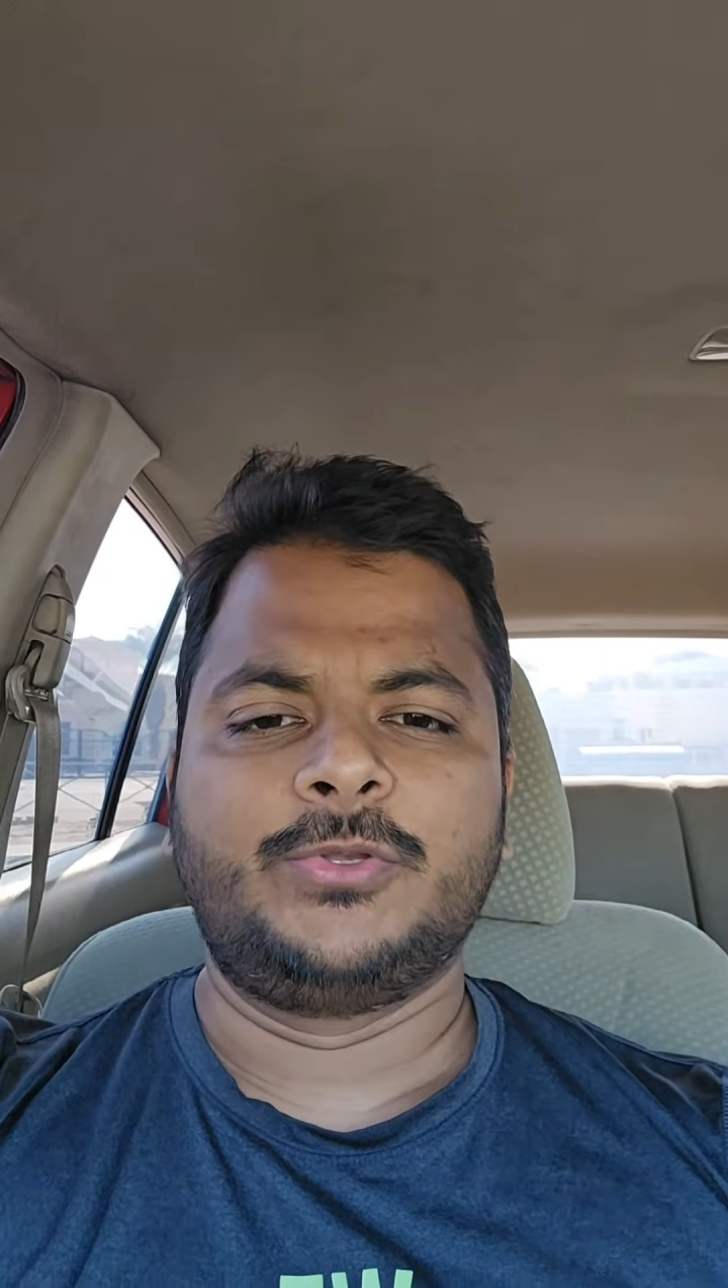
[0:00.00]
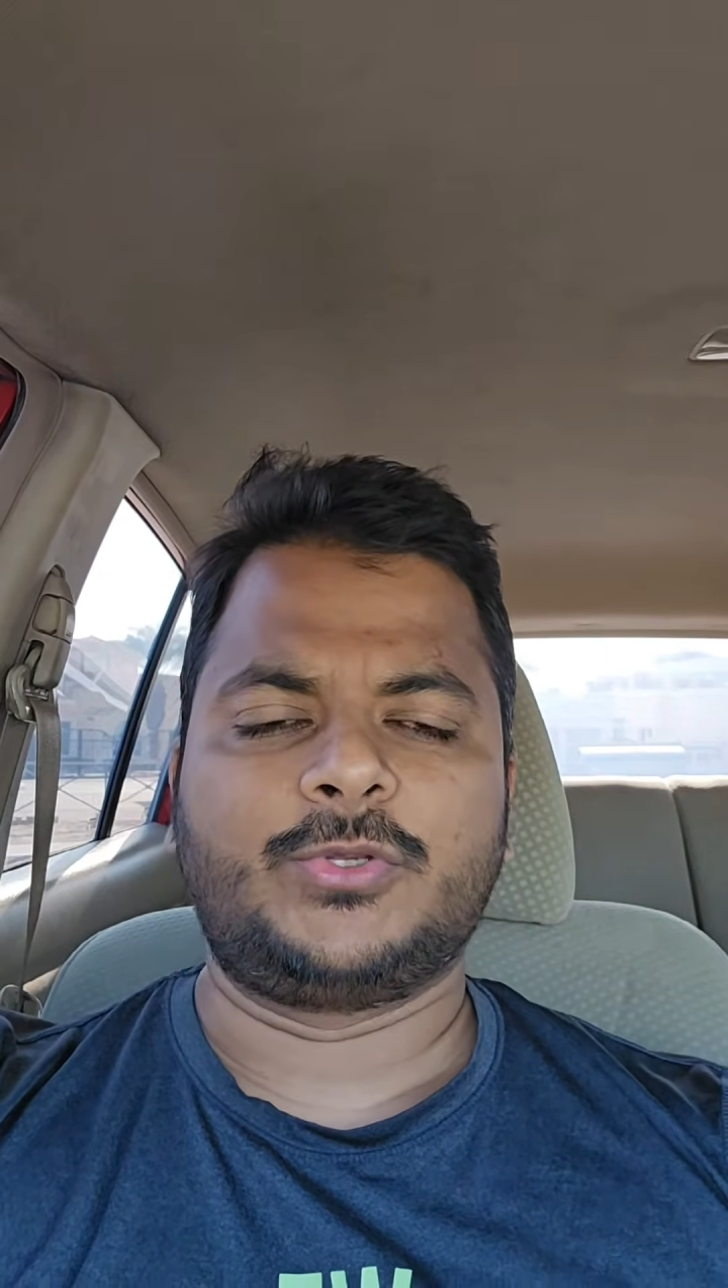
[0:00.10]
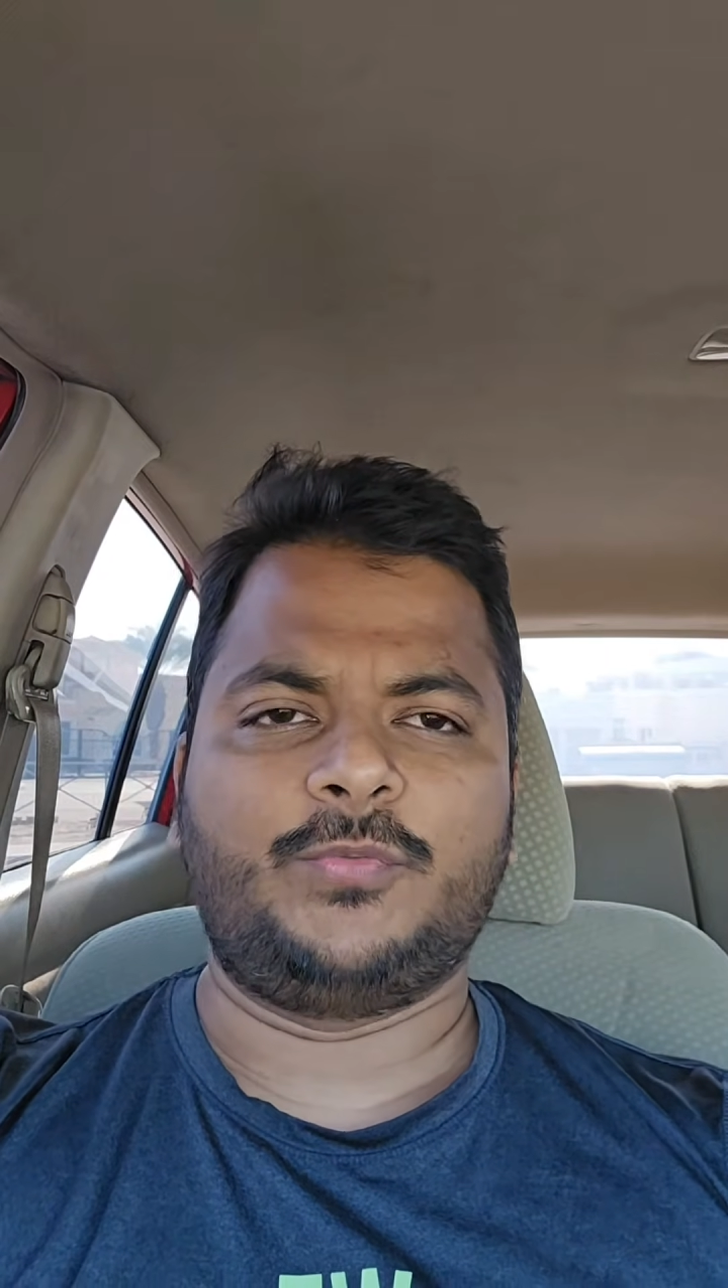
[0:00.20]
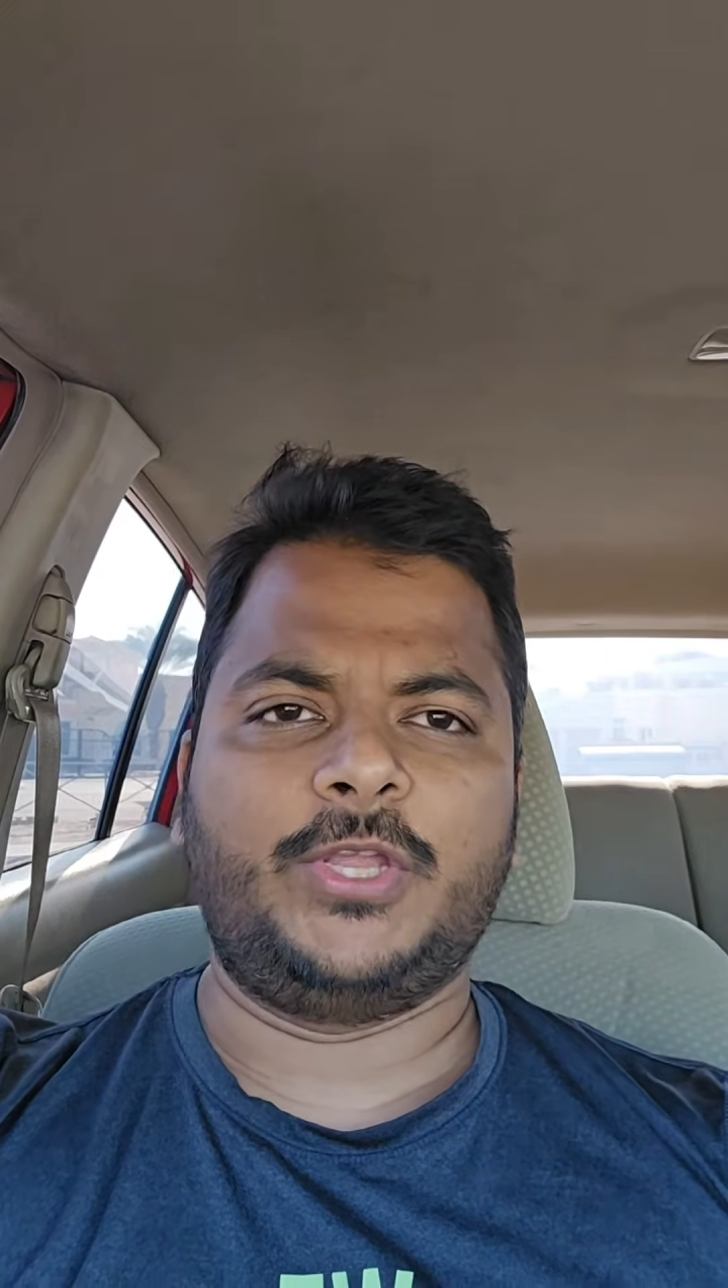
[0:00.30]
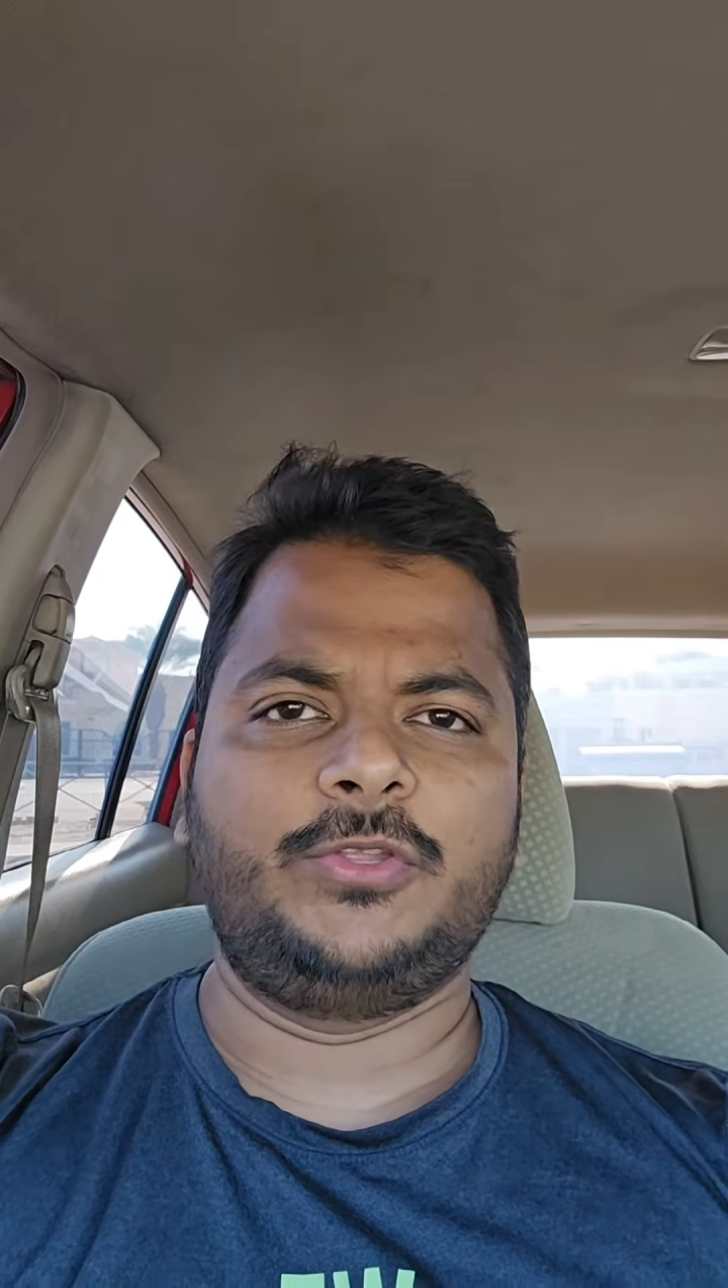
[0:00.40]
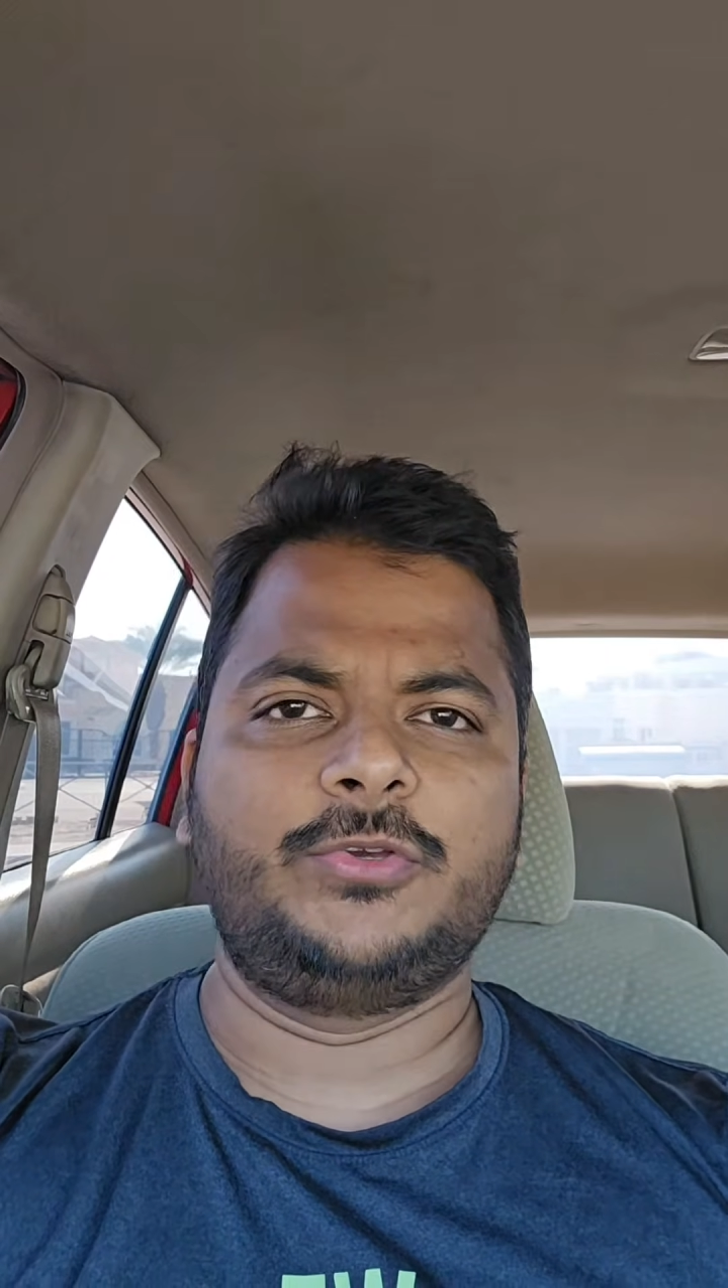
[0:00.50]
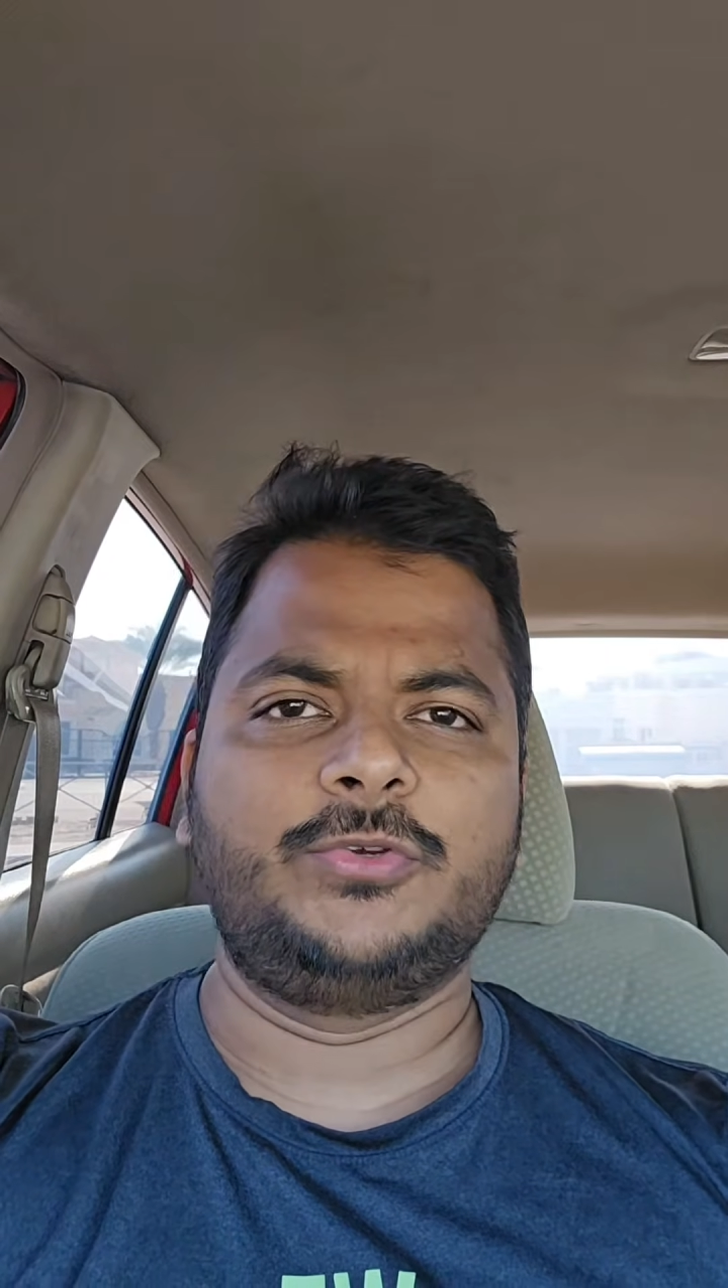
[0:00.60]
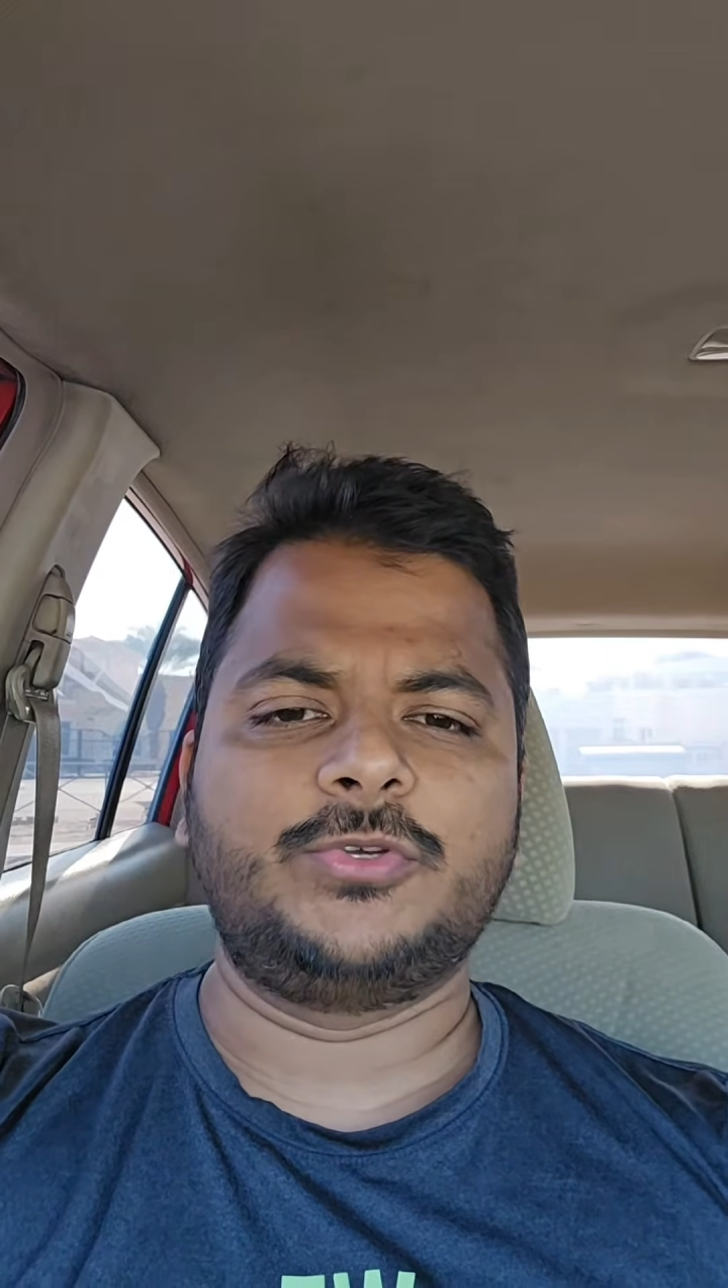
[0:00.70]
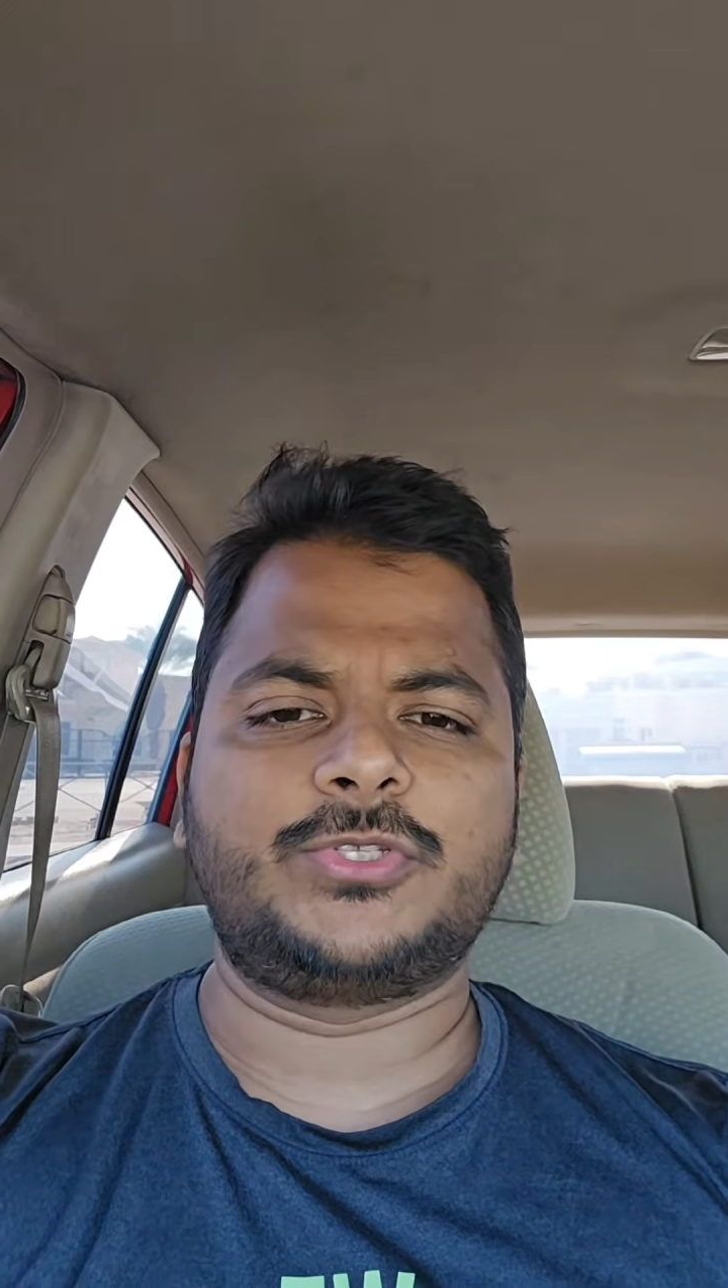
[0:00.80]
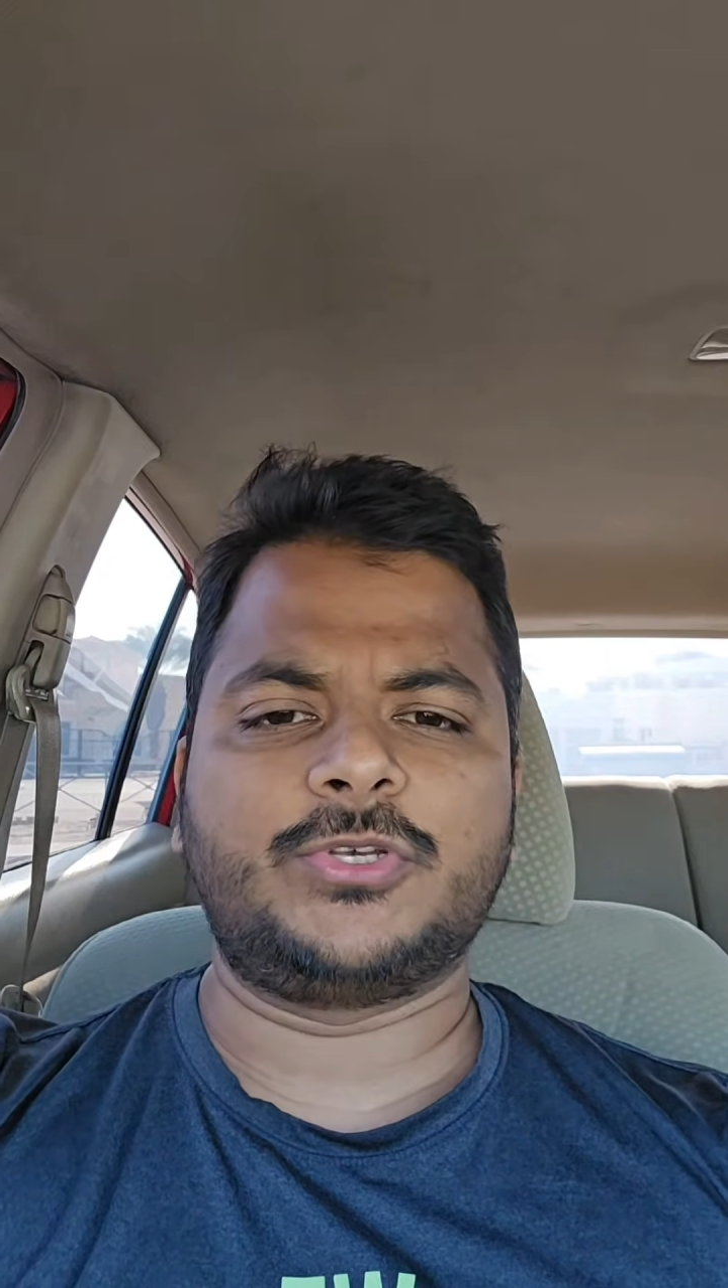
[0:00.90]
So when you
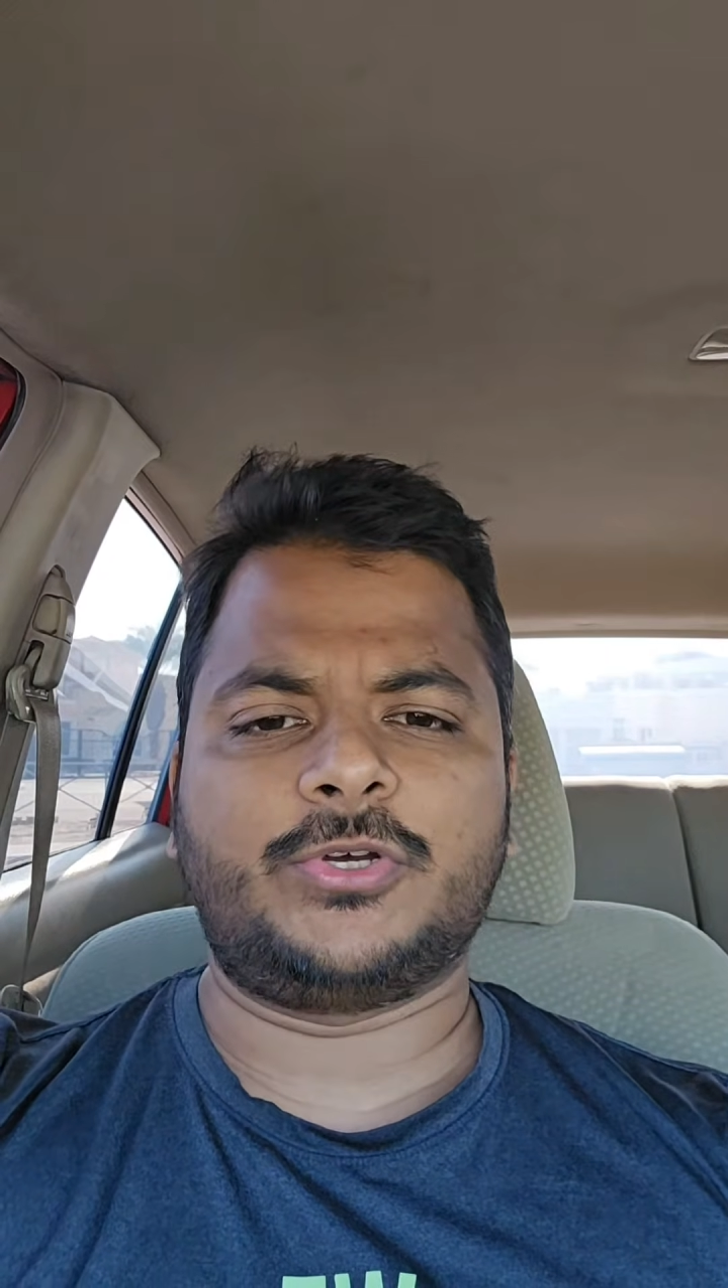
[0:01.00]
use